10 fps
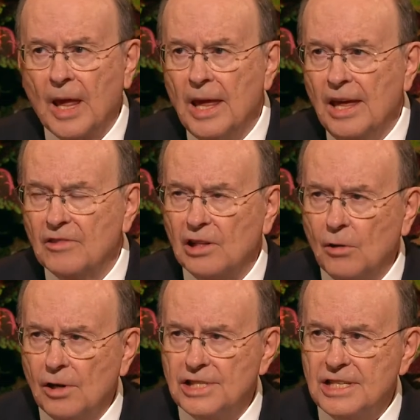In the
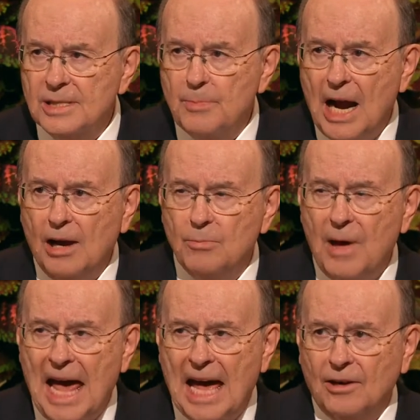Lord's inspired
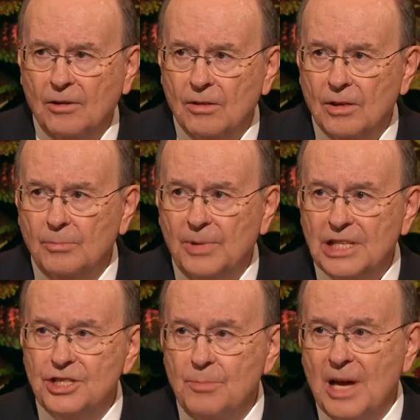pattern, the
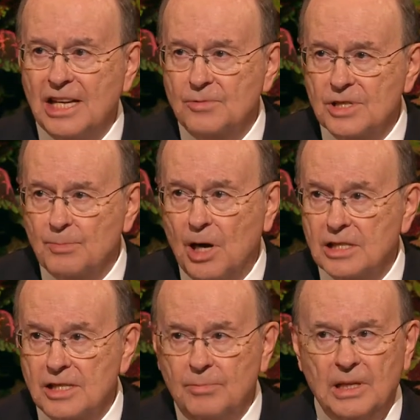bishop has
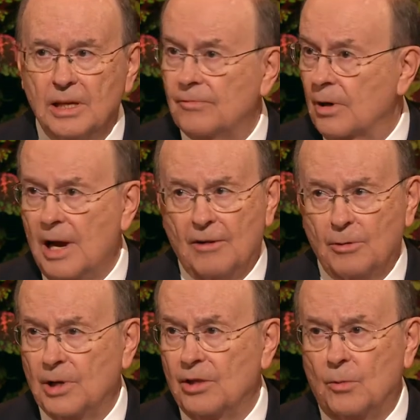responsibility for
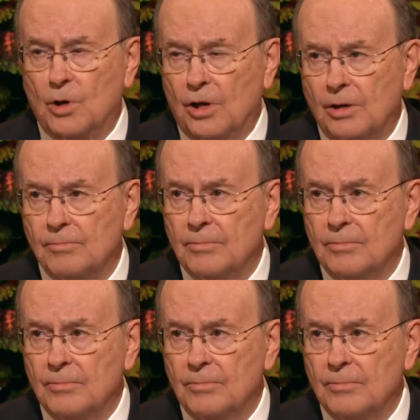everyone in the ward.